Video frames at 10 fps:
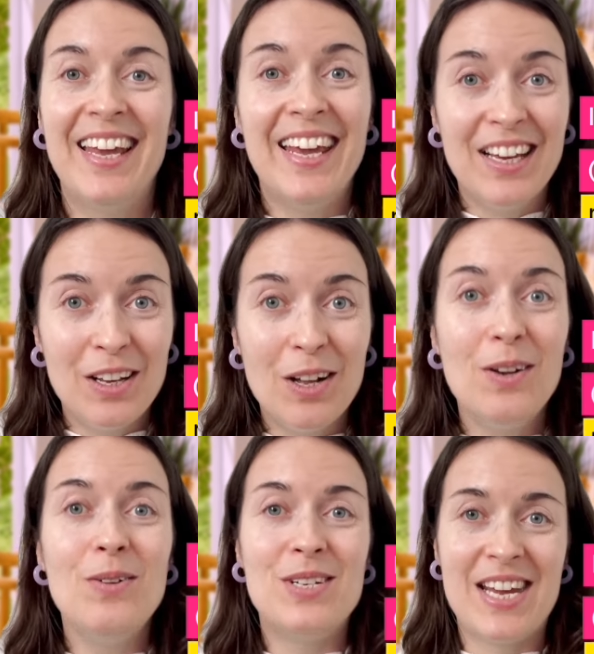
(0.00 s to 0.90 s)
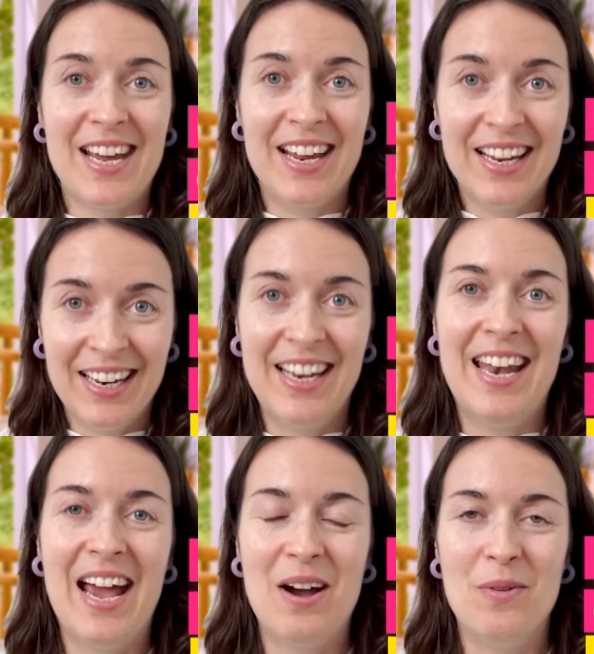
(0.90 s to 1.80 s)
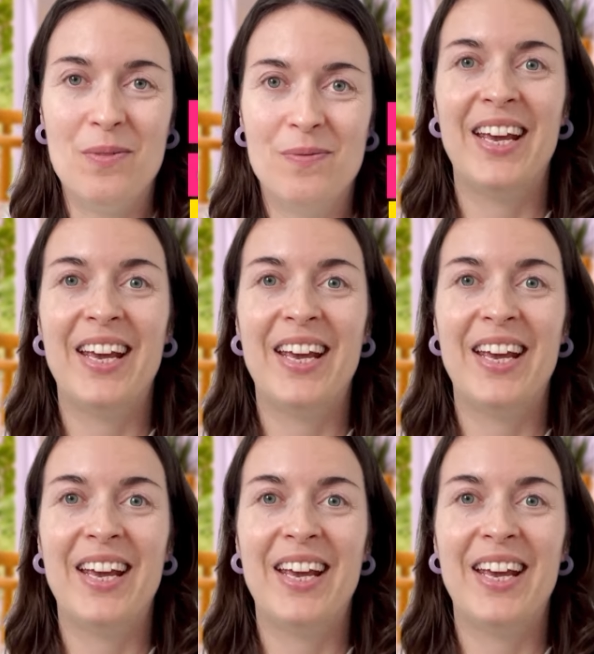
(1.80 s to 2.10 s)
including now.